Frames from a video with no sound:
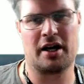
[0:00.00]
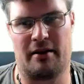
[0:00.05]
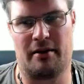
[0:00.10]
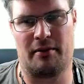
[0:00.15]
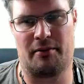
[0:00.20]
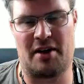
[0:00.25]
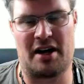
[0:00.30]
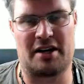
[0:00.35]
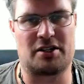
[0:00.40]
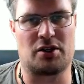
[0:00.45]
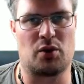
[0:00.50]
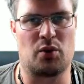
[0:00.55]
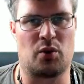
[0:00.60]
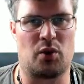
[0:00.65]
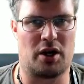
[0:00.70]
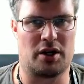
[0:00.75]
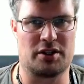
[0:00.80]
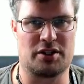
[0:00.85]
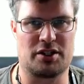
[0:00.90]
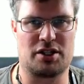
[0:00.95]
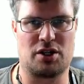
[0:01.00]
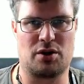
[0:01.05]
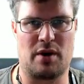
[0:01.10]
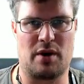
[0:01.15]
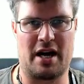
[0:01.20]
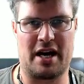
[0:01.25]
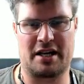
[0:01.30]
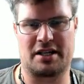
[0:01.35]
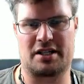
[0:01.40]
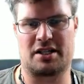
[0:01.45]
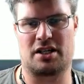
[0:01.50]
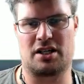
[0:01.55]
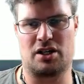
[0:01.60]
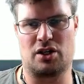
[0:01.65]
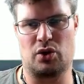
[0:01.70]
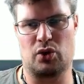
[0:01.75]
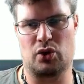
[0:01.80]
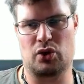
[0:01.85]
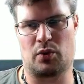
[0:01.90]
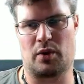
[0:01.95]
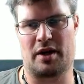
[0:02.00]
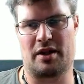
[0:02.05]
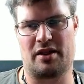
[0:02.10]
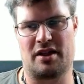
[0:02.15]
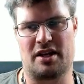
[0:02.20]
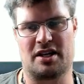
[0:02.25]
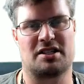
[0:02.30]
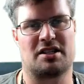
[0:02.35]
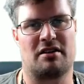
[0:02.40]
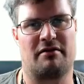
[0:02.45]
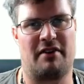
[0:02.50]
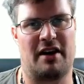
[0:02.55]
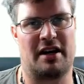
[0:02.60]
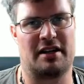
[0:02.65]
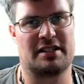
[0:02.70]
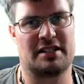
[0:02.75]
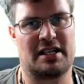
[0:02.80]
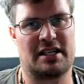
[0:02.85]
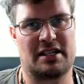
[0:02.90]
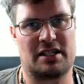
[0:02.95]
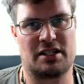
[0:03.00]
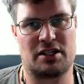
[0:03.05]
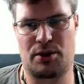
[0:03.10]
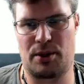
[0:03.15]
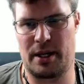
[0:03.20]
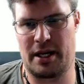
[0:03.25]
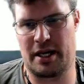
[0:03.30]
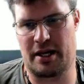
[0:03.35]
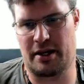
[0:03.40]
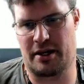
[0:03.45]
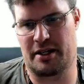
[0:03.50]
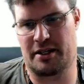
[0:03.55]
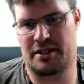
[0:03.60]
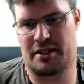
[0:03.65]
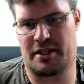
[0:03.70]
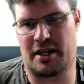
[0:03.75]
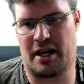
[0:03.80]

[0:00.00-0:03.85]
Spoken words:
that you want to execute when this event triggers.